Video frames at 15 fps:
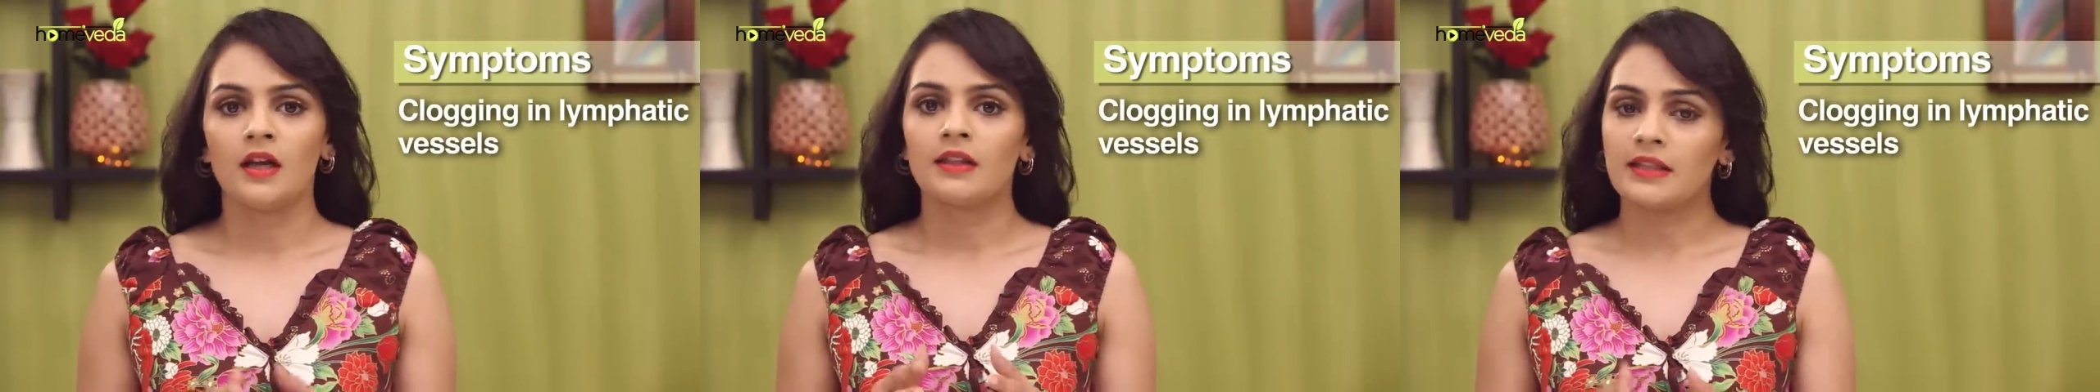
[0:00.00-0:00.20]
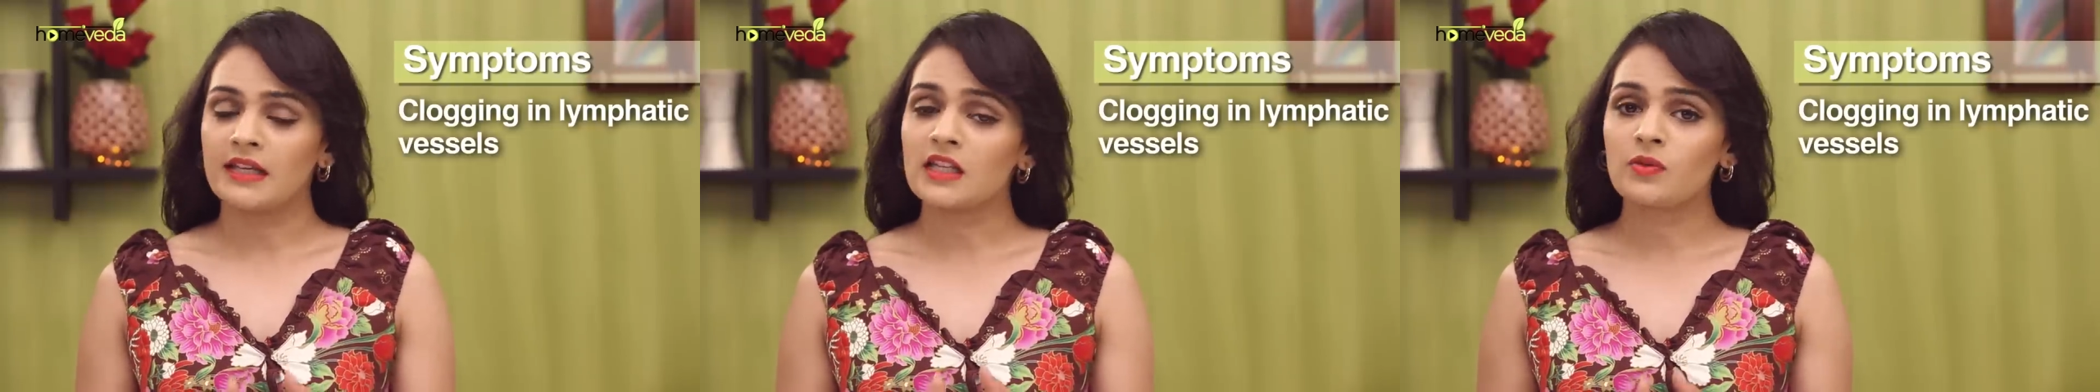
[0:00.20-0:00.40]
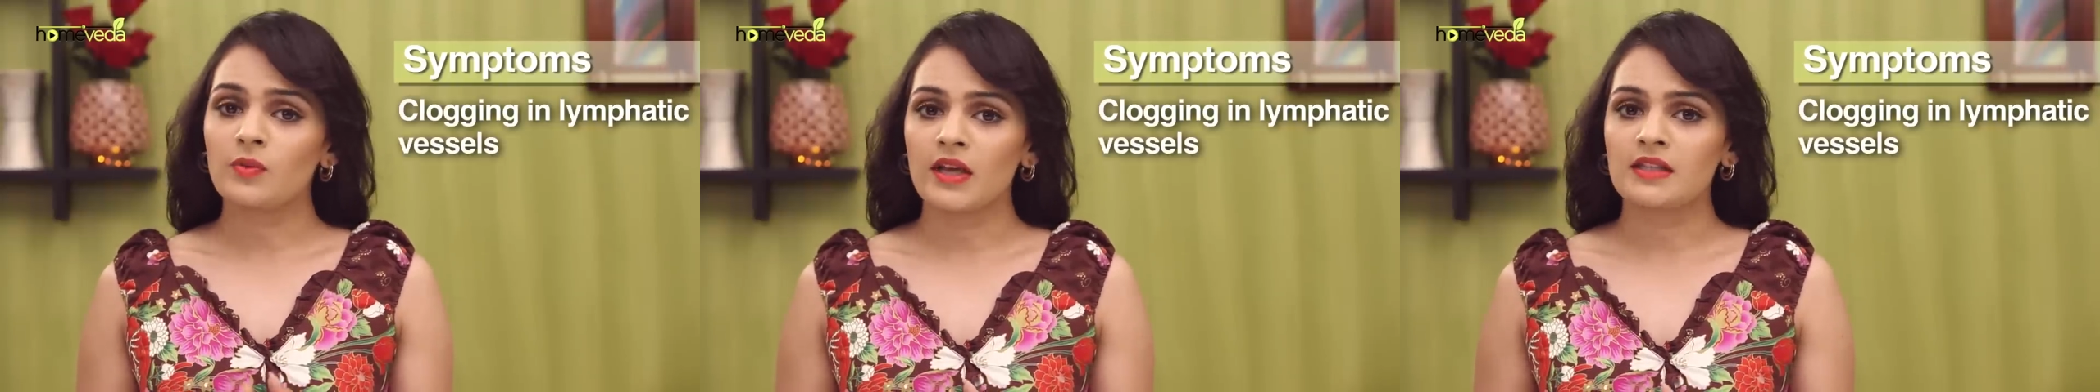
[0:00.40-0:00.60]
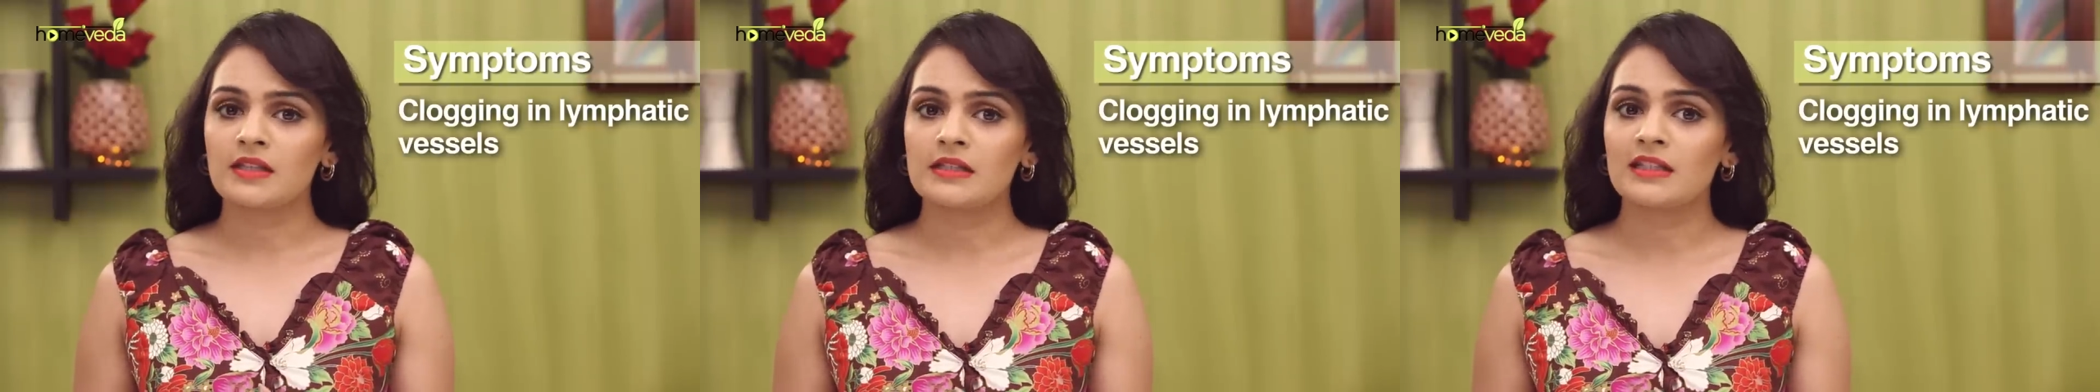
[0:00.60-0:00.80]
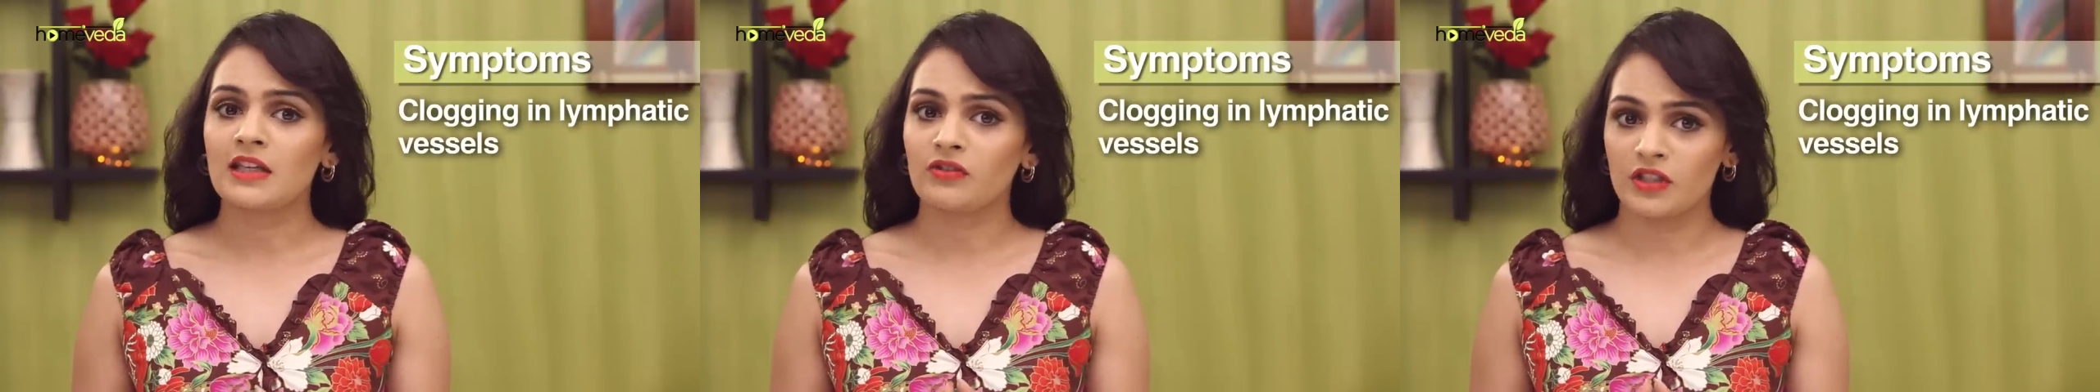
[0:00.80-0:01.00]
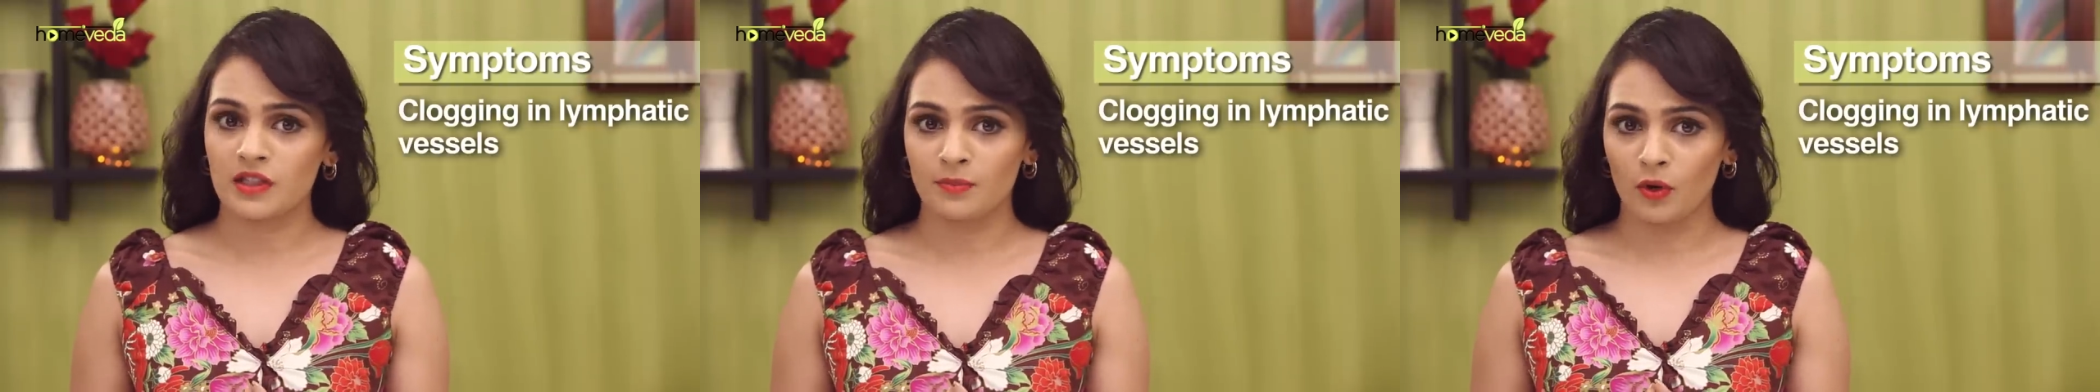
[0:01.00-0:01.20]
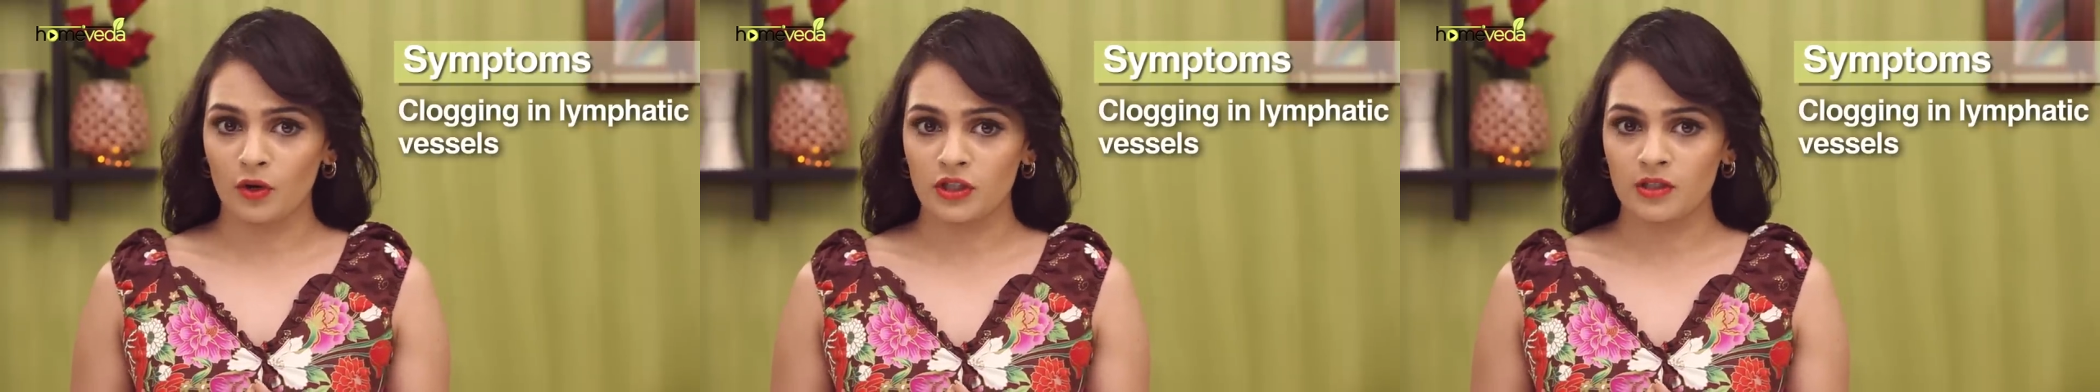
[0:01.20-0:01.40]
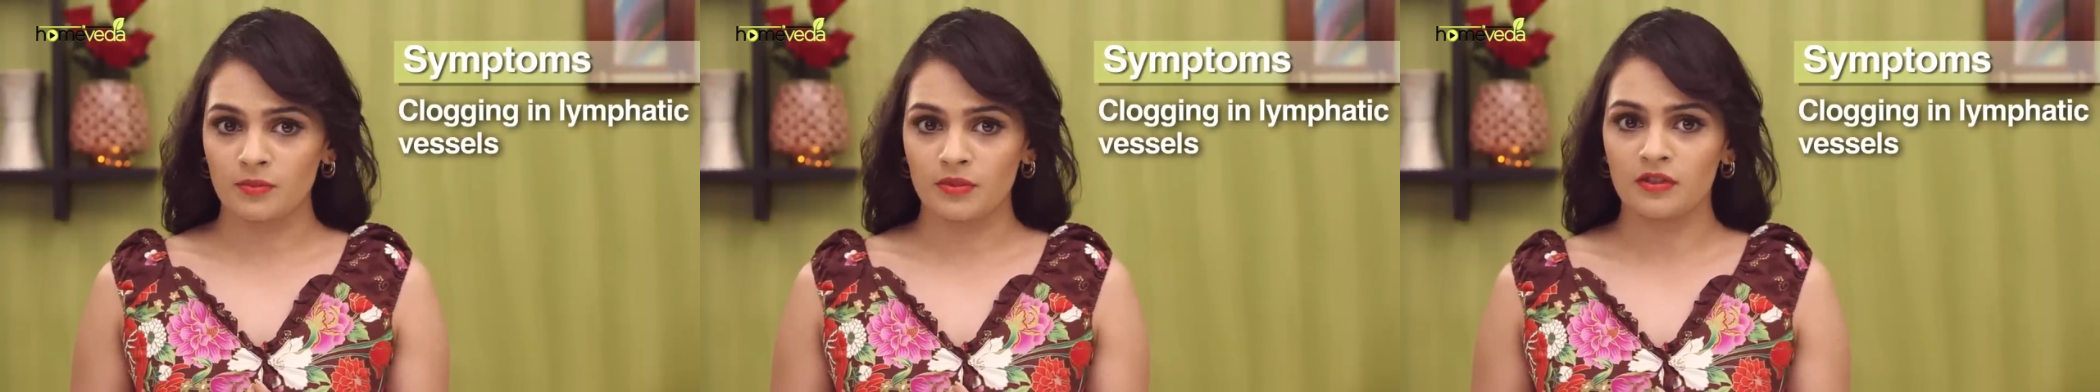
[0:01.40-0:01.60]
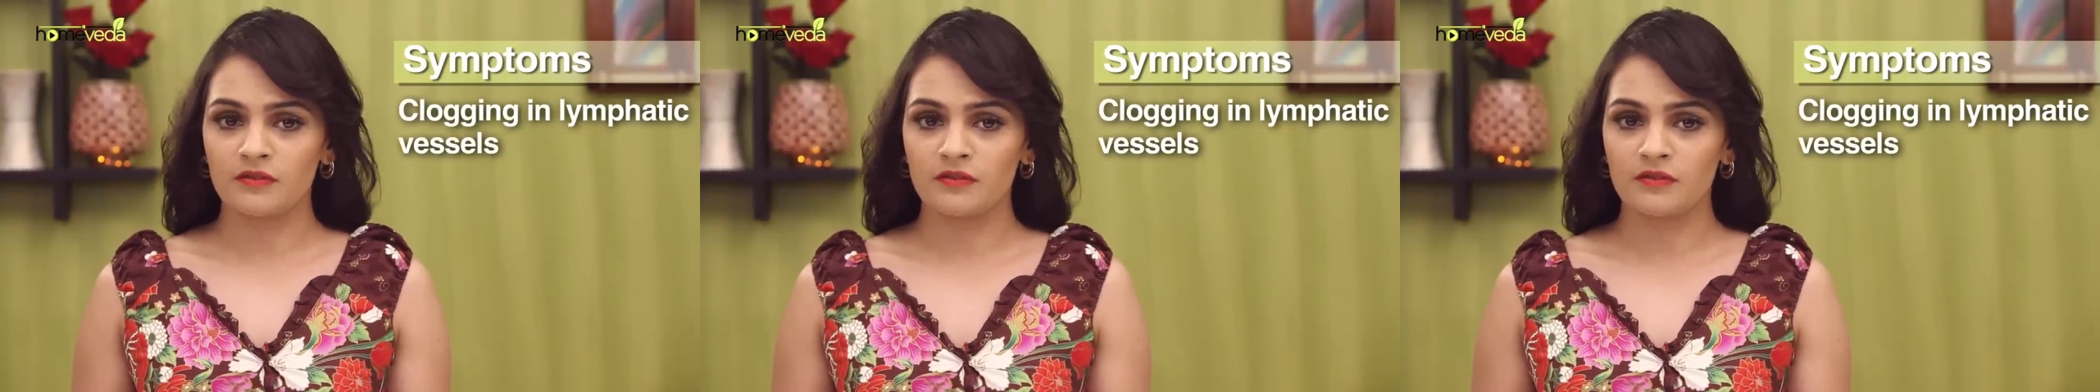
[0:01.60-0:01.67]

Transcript: These vessels are responsible